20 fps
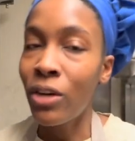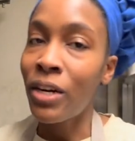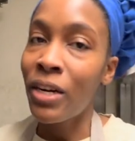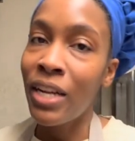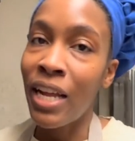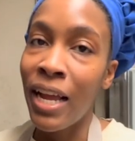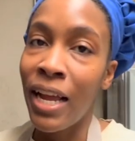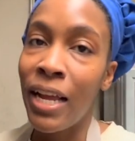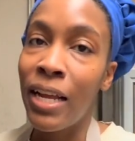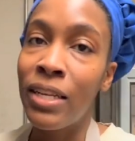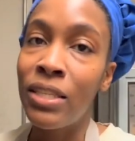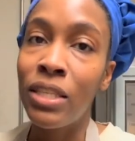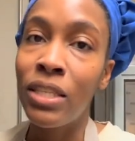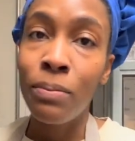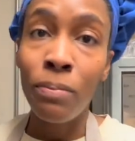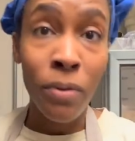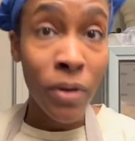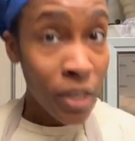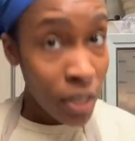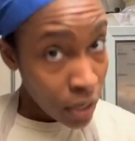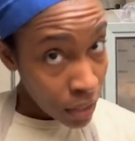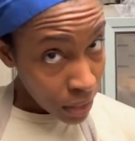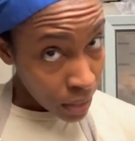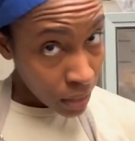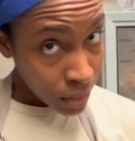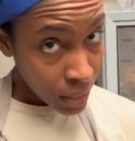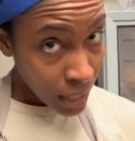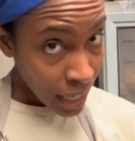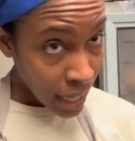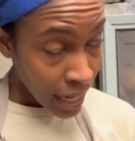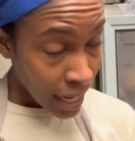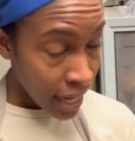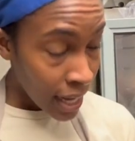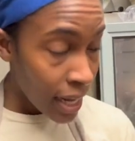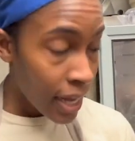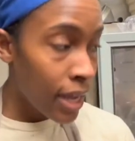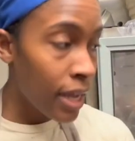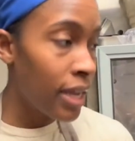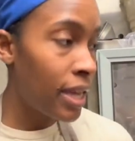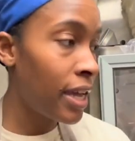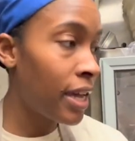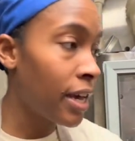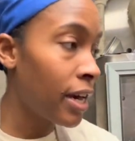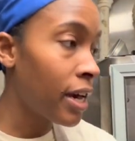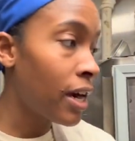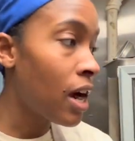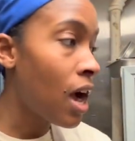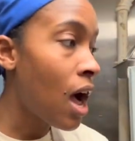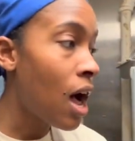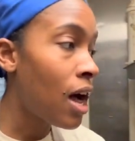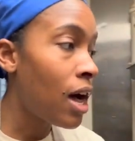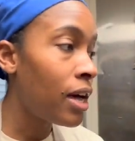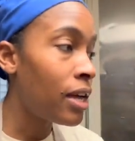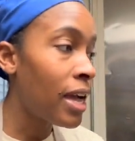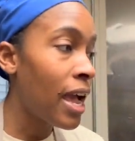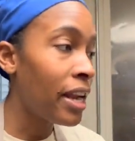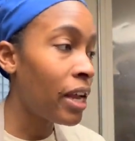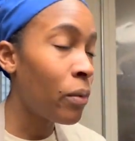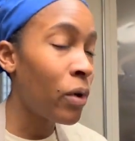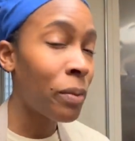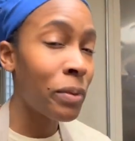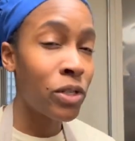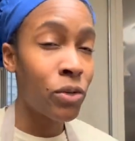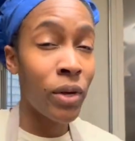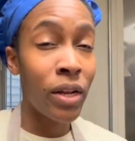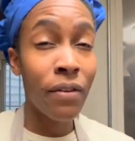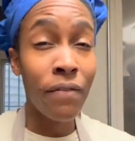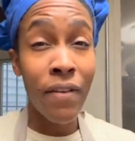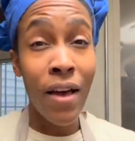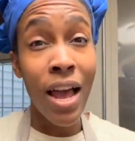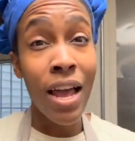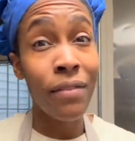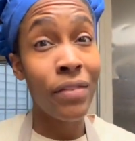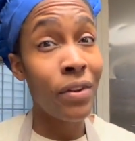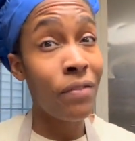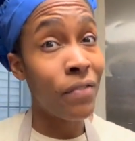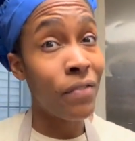our days pretty early here, uh, anywhere between 5 and